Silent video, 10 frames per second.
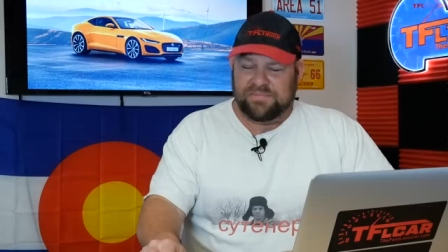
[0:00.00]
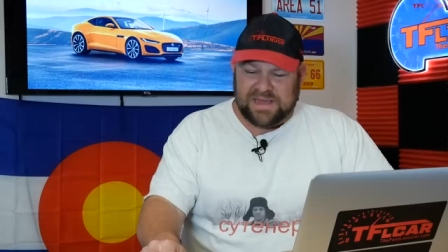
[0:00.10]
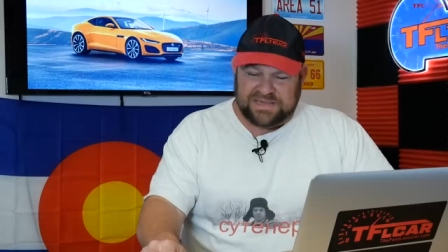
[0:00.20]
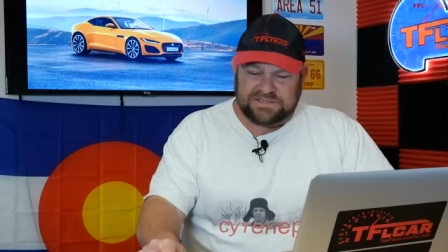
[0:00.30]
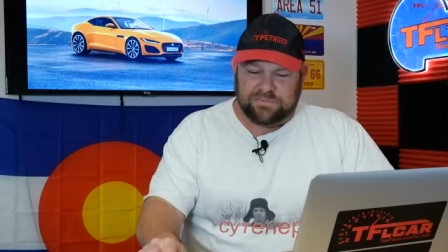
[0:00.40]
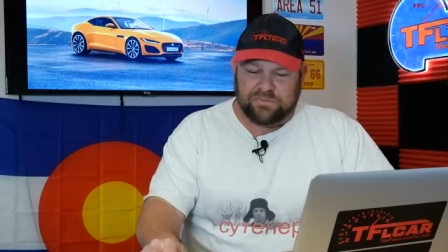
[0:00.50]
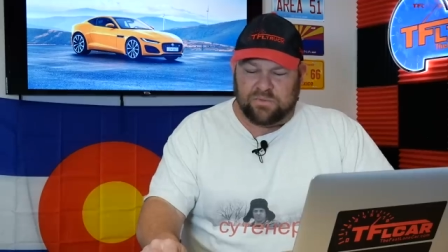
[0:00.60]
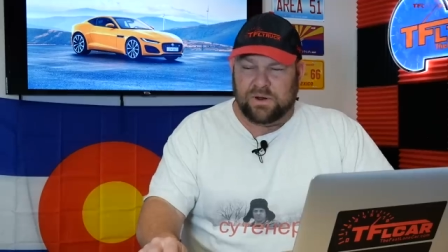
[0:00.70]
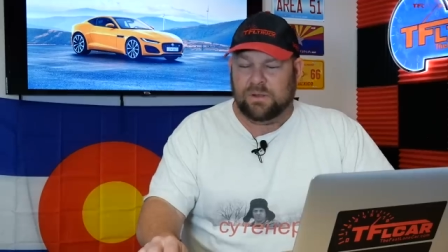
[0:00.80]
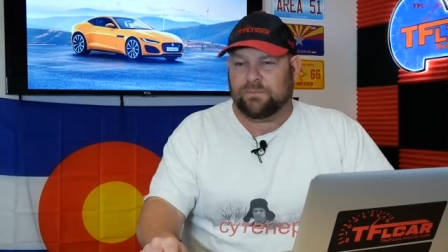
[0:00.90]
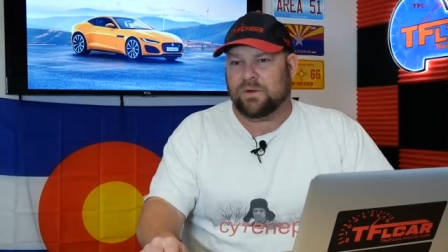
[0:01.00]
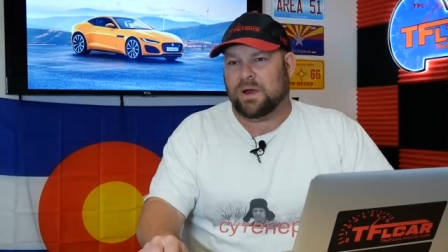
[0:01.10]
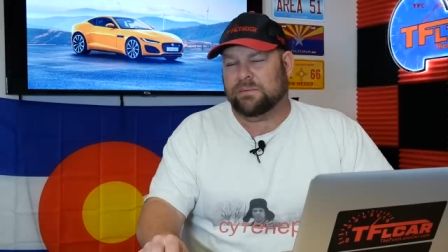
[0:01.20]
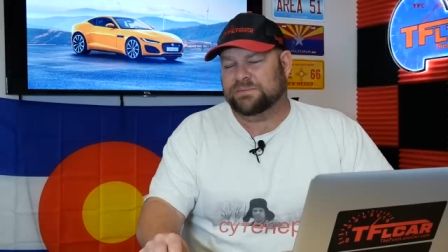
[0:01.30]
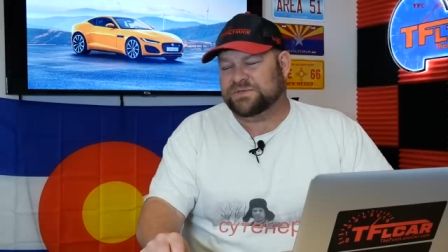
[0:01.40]
That's a real
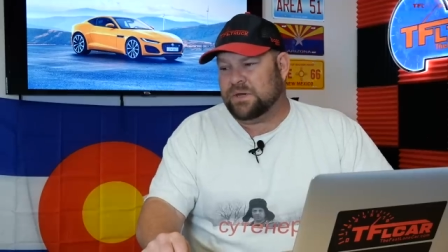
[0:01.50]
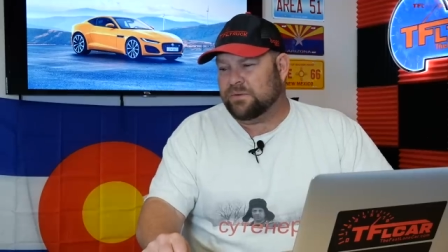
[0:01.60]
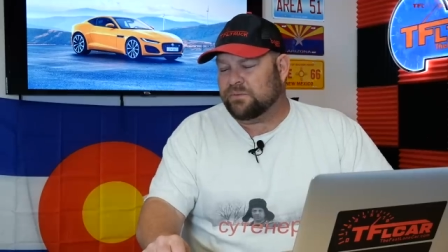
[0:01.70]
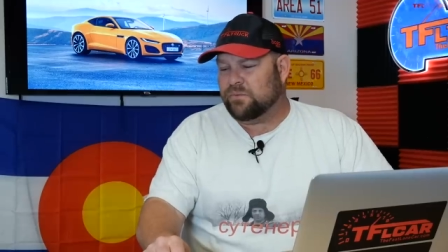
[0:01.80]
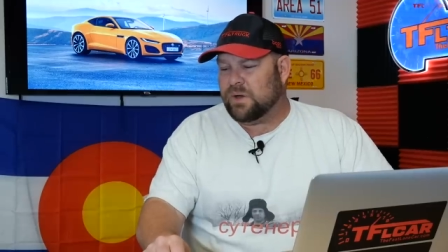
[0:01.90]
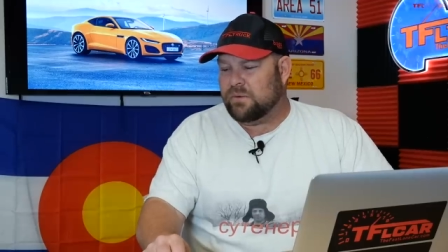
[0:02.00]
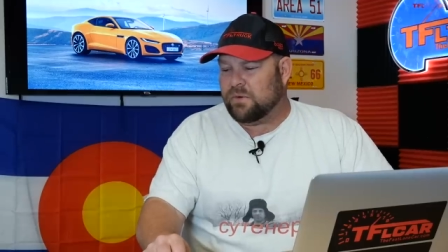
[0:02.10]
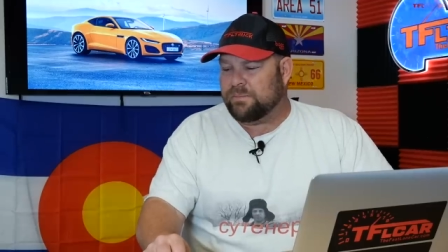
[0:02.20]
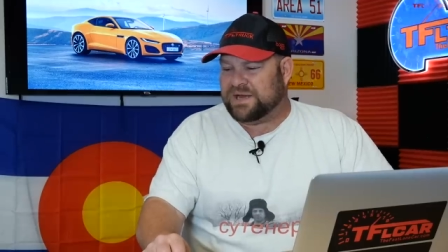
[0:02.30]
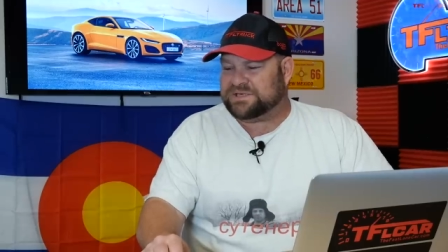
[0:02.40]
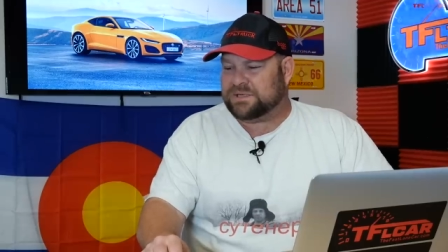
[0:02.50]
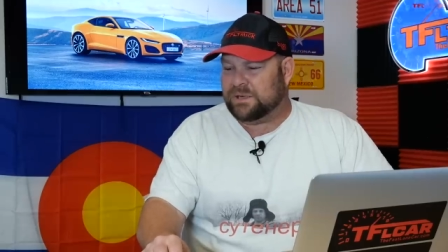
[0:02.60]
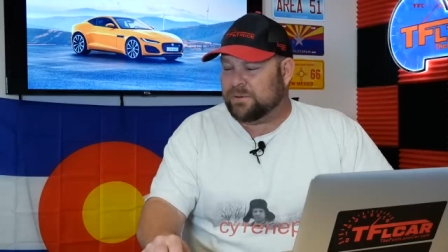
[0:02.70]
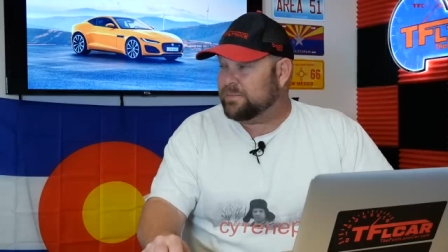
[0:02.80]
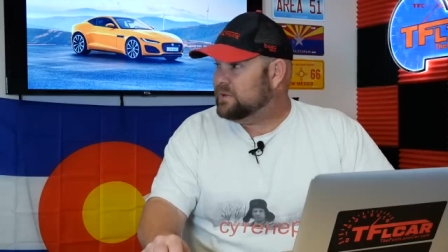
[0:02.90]
problem. So what we're
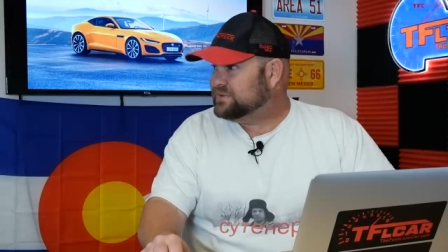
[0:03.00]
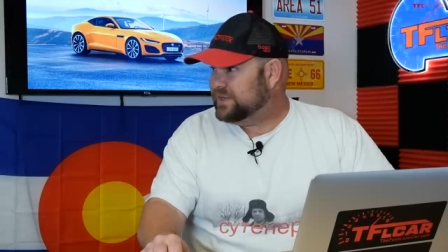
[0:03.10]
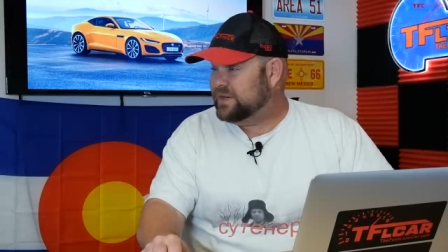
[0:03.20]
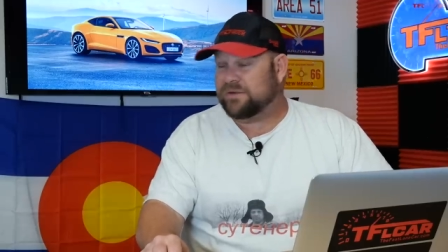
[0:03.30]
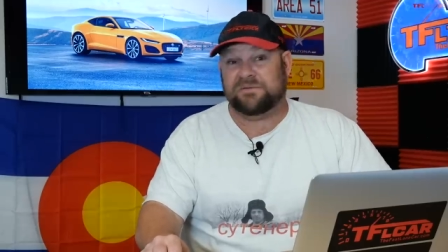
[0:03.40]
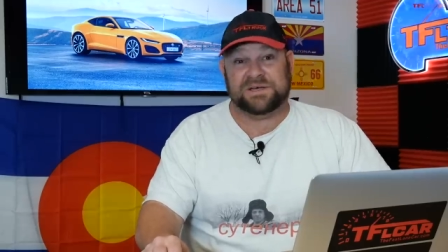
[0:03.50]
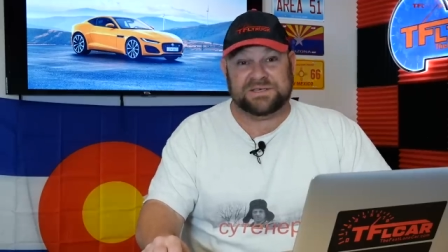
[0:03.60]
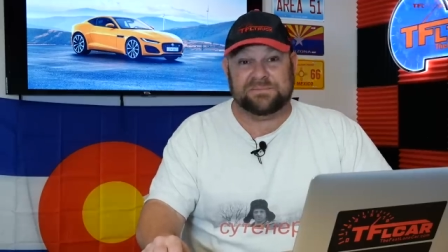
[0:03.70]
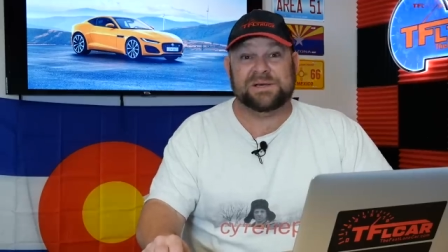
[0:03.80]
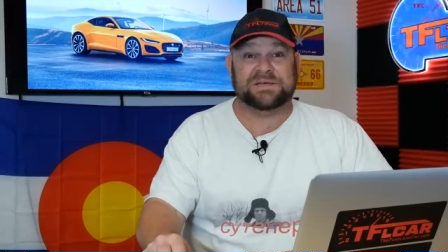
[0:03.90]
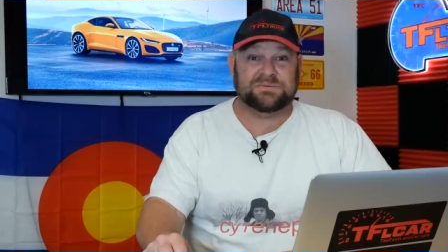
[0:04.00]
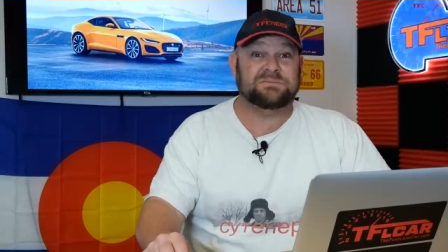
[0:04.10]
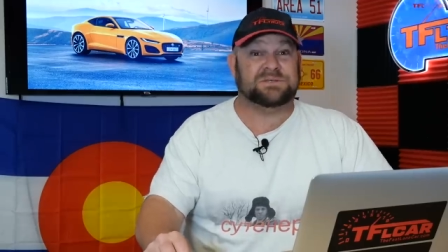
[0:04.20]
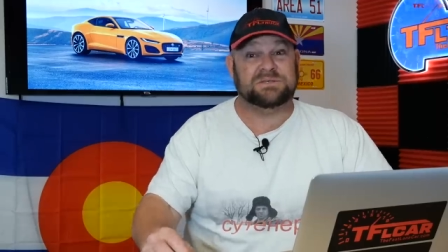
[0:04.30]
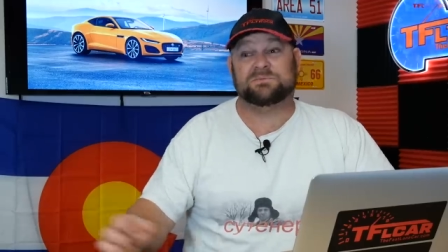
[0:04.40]
basically proposing here to fix it, because
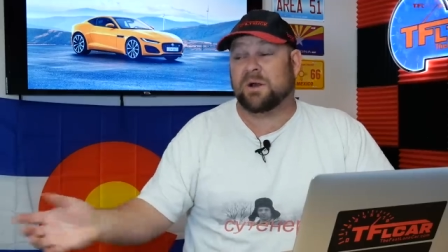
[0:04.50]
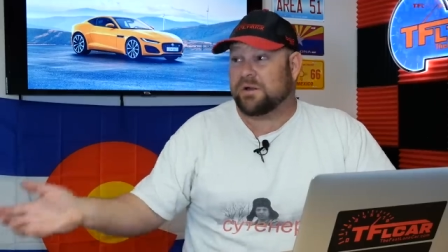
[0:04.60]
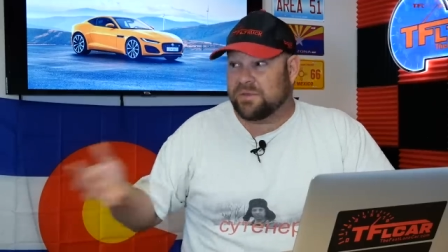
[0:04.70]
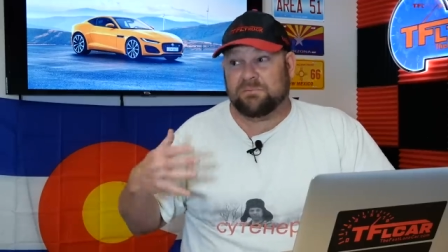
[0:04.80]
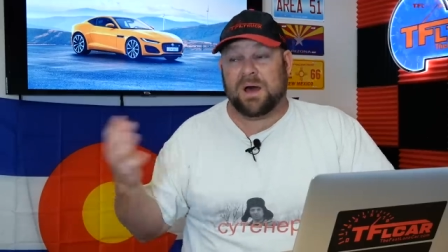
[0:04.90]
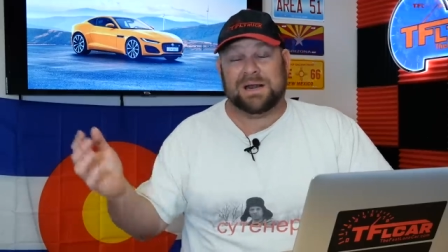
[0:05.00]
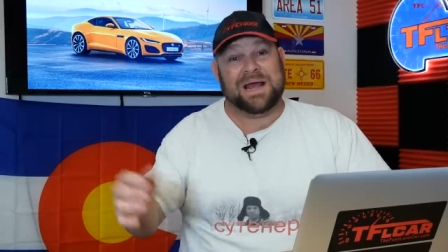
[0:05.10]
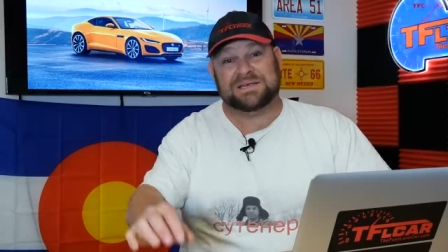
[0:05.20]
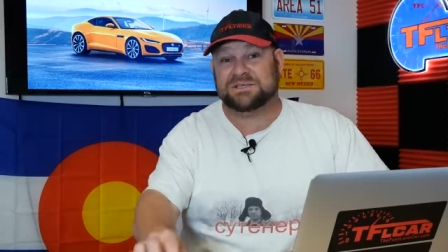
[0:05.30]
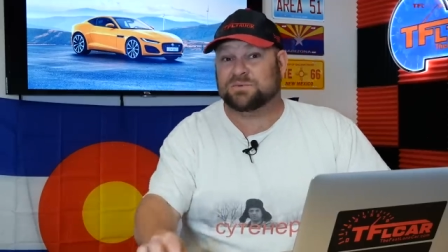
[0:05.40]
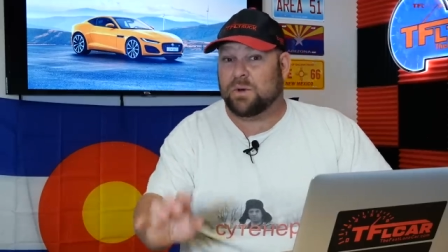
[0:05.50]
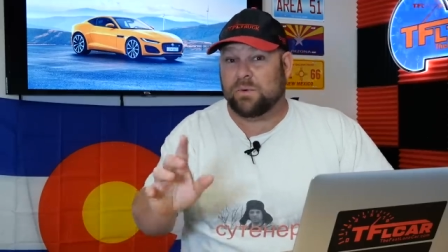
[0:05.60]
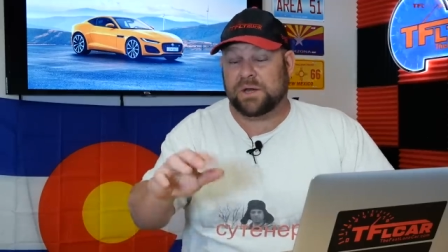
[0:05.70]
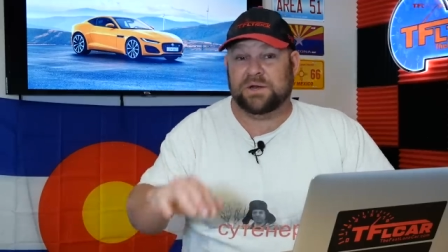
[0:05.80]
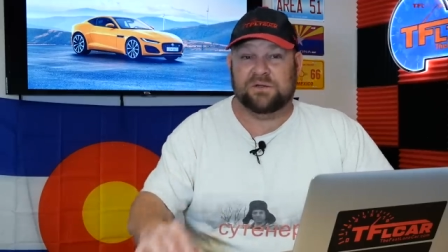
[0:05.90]
this is part of the podcast, is what
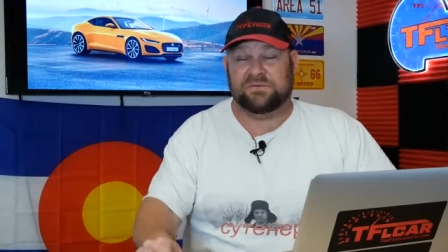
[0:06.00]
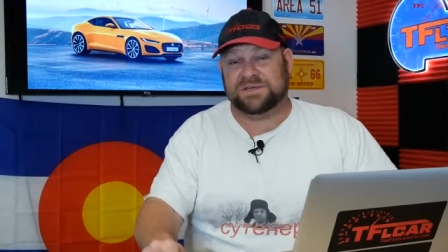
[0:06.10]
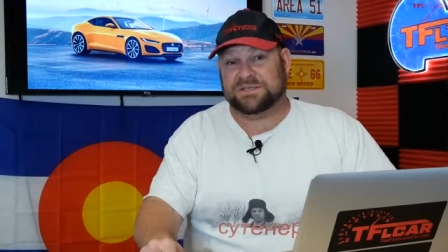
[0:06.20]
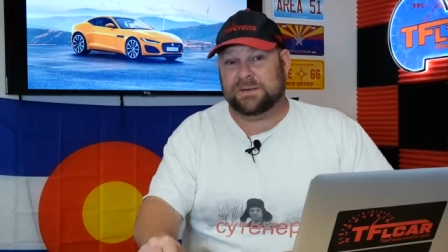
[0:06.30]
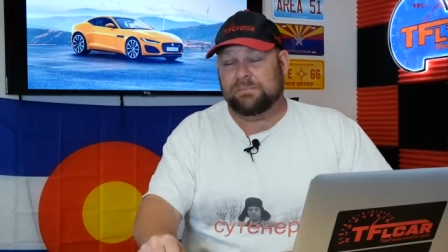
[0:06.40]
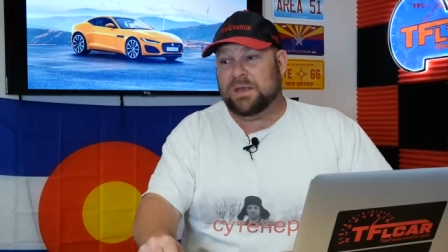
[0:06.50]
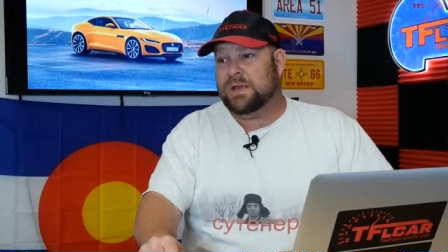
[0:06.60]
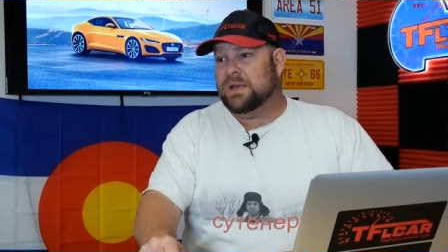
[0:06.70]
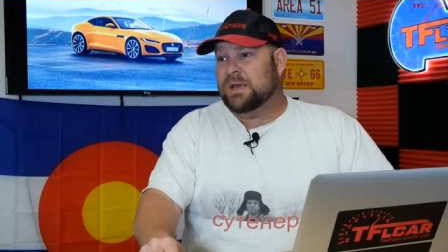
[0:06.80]
we're going to do to fix it.